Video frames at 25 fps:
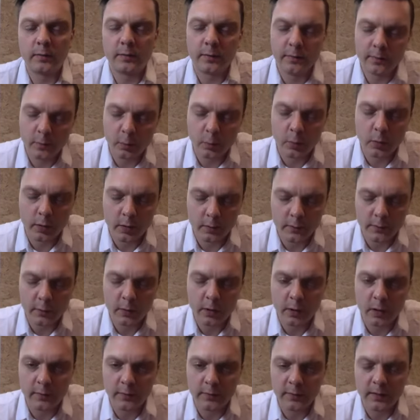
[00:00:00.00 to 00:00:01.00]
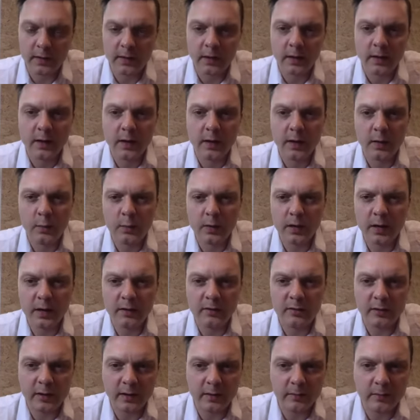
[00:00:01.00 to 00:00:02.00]
water for coffee. And we
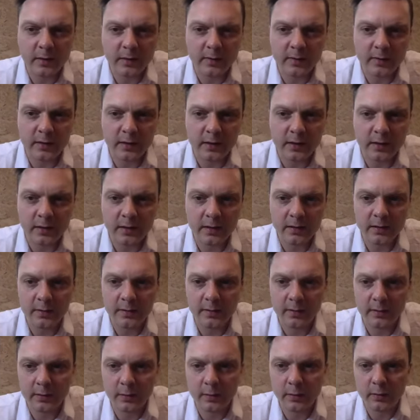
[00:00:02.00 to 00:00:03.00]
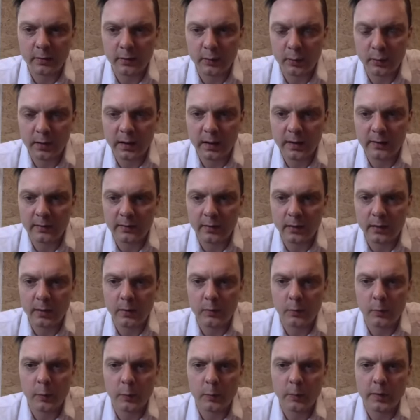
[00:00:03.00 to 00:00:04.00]
actually invested in it through
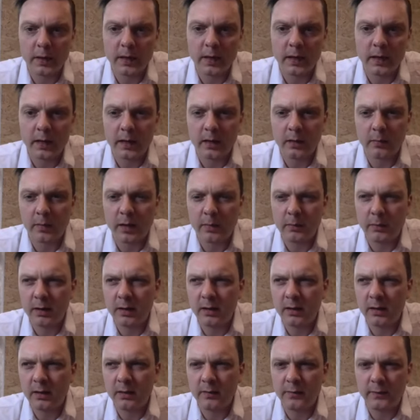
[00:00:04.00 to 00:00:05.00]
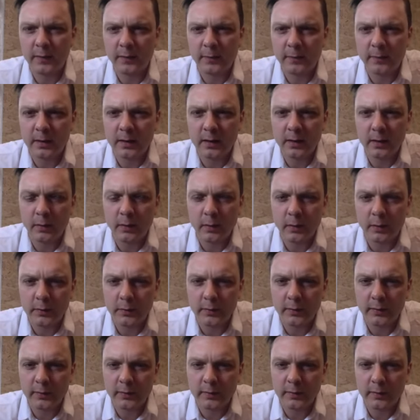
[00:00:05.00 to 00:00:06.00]
Kickstarter, and we'll be getting maybe 50 of
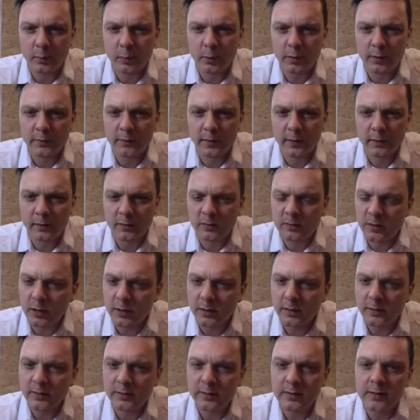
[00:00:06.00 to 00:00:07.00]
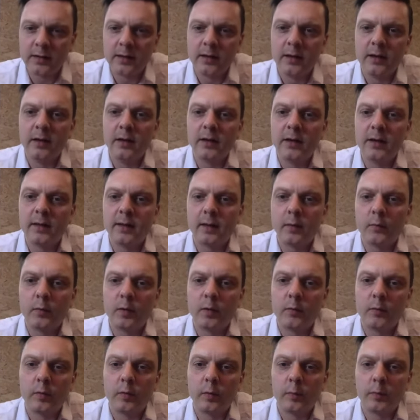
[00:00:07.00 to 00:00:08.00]
those water filter jugs that
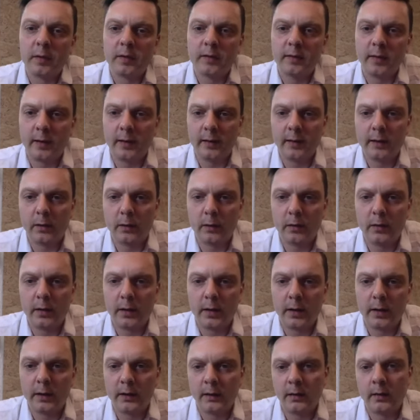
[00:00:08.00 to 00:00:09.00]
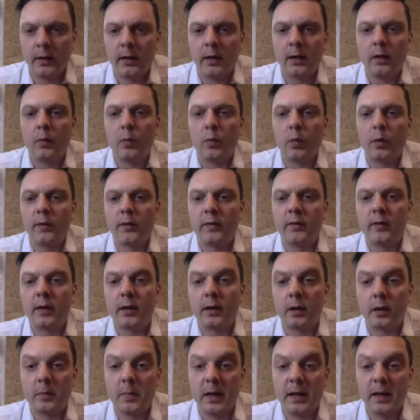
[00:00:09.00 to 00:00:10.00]
we will be selling online once they
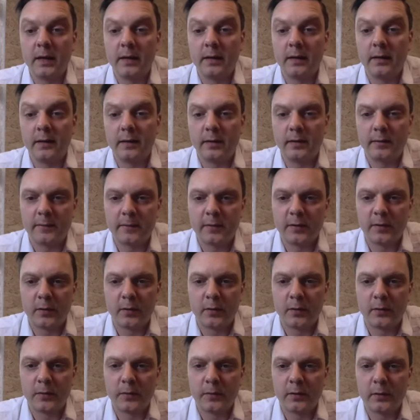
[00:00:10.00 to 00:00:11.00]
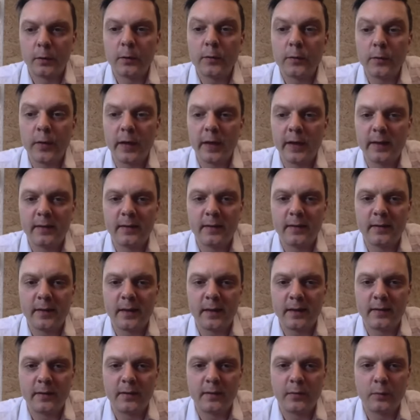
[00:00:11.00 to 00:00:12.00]
are made. So look for that.
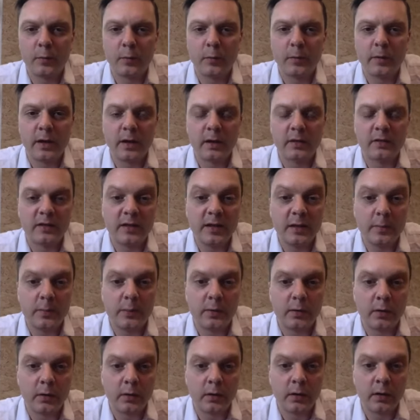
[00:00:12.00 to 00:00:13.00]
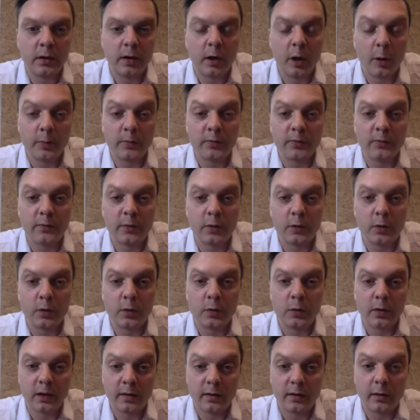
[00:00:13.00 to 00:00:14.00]
That will be a cheaper option for
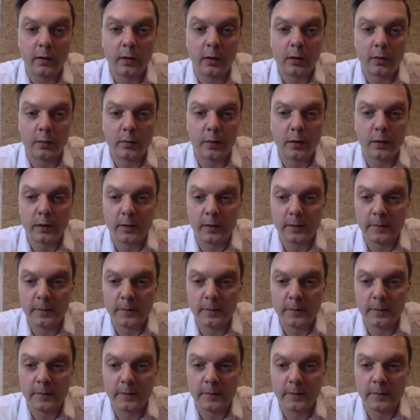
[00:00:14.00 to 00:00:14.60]
you in the long run.